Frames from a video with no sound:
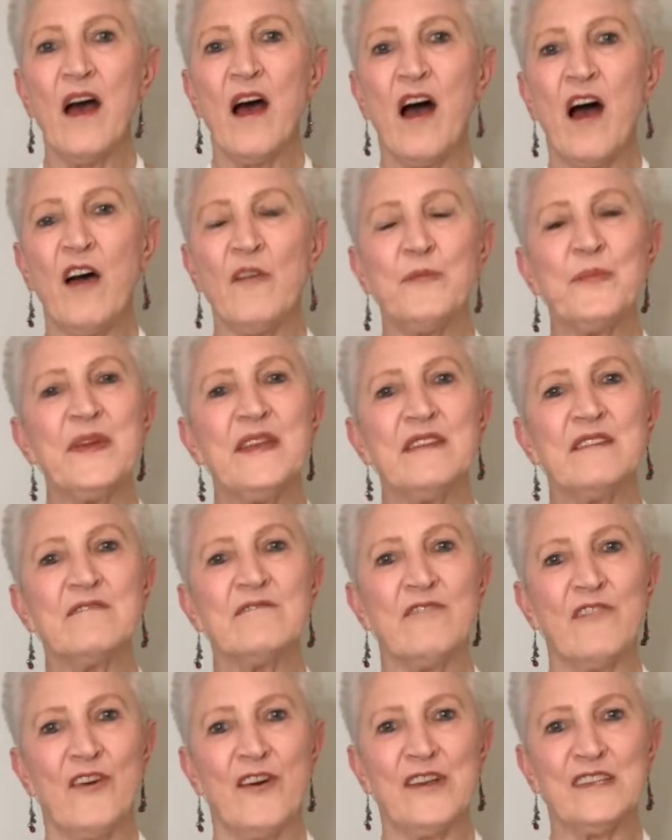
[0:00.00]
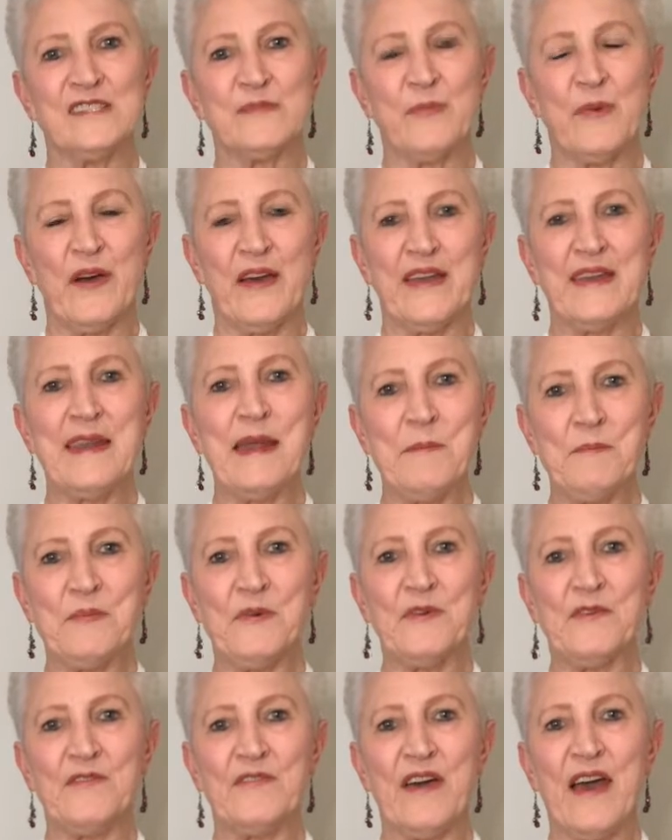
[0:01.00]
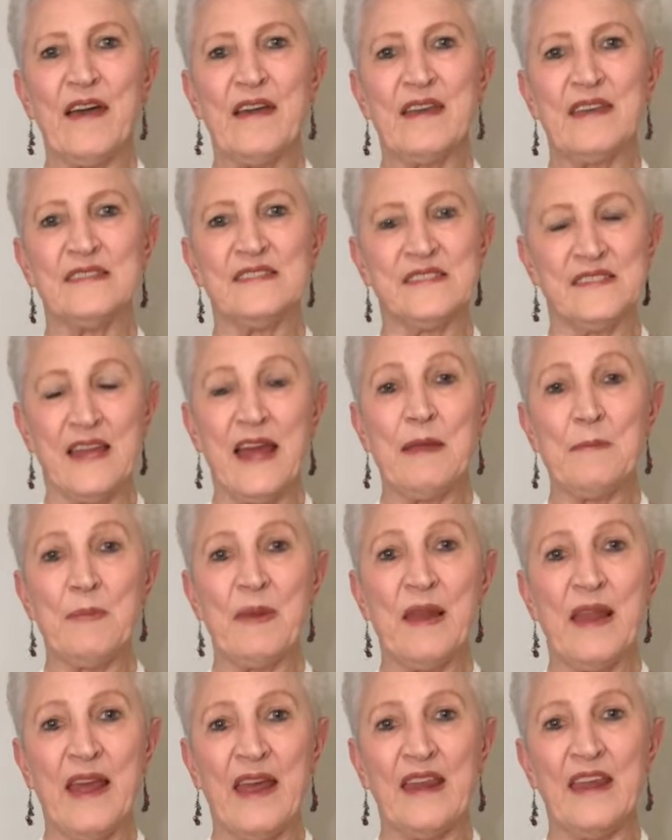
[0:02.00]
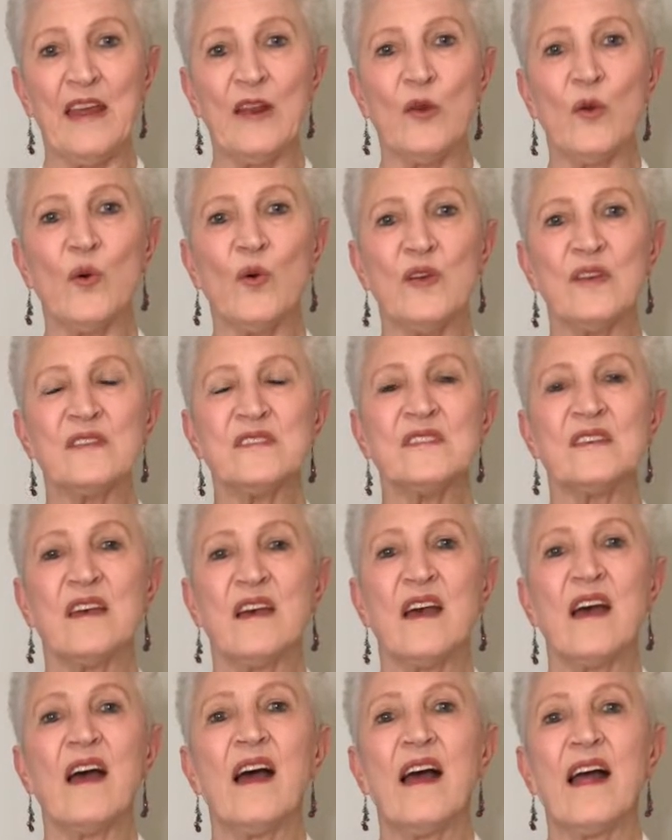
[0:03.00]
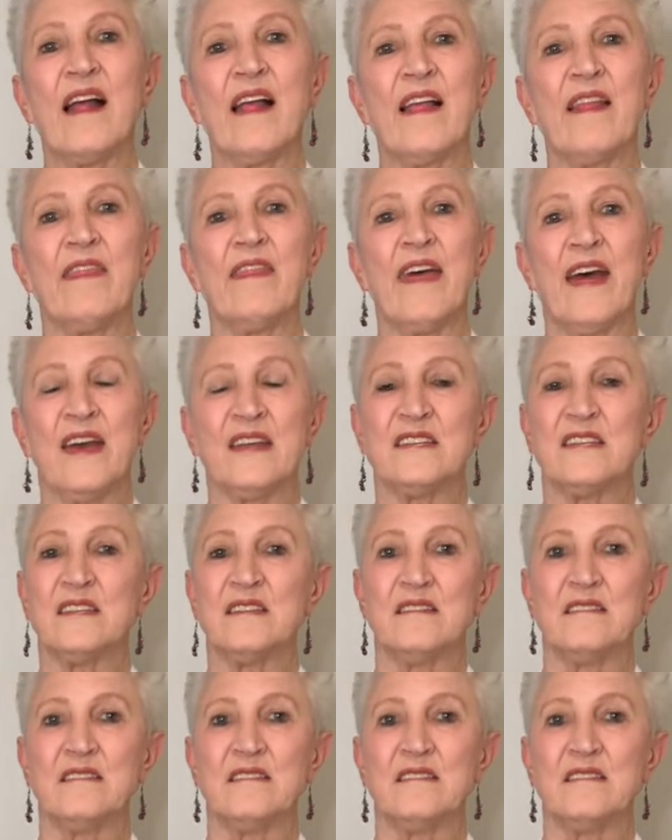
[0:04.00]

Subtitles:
I've been advised by a number of estate planning lawyers that